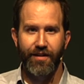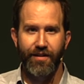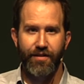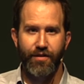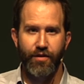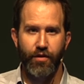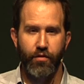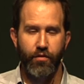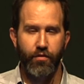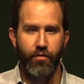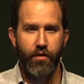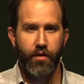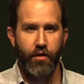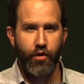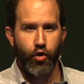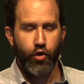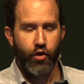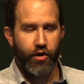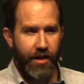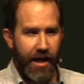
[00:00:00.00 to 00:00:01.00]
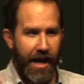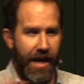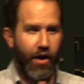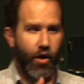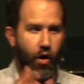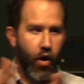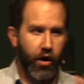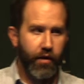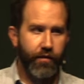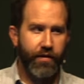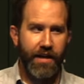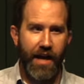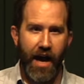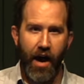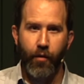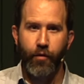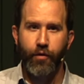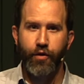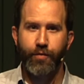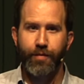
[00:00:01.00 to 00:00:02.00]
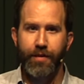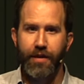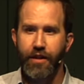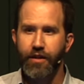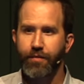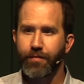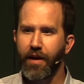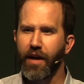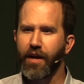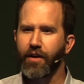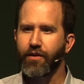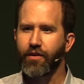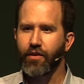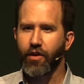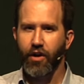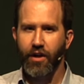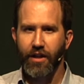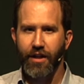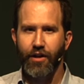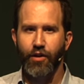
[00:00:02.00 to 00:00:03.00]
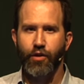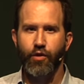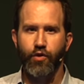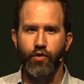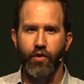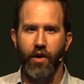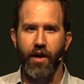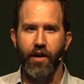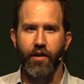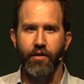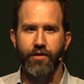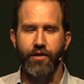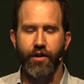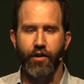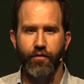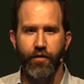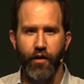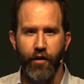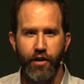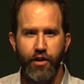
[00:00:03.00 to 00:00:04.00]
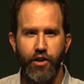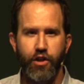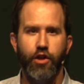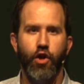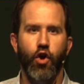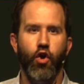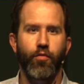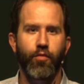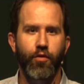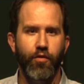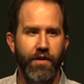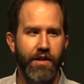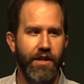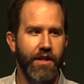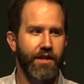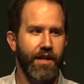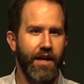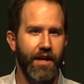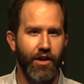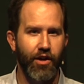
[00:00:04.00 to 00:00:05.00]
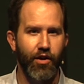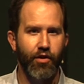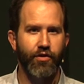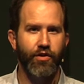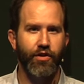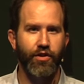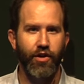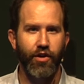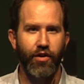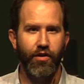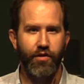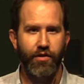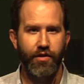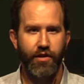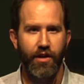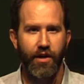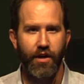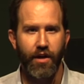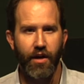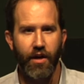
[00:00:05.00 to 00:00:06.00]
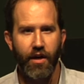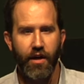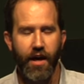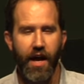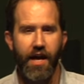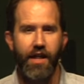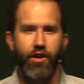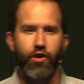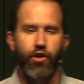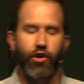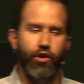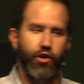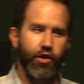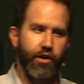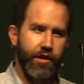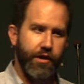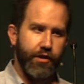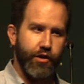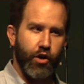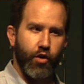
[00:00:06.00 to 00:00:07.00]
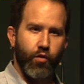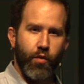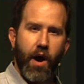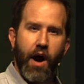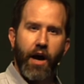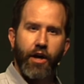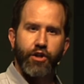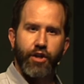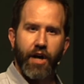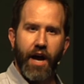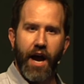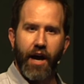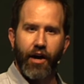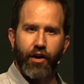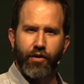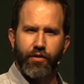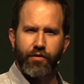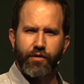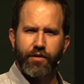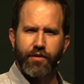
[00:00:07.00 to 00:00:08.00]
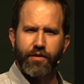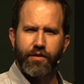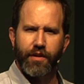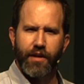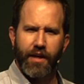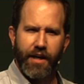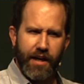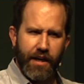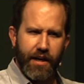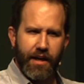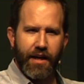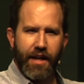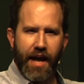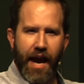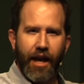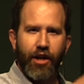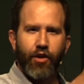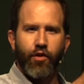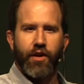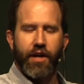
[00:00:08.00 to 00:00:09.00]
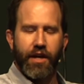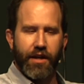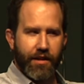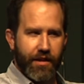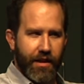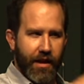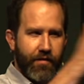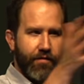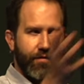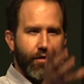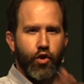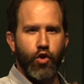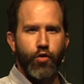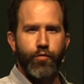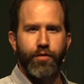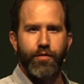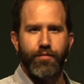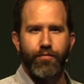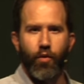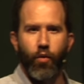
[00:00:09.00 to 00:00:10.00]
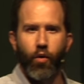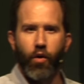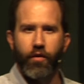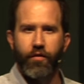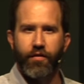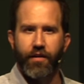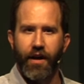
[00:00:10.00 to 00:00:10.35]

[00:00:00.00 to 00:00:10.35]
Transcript: So you could take all of the hours being spent on clinical trials that are very slow moving, that take years and years, and then you could look at these garage hackers. In aggregate, they've looped more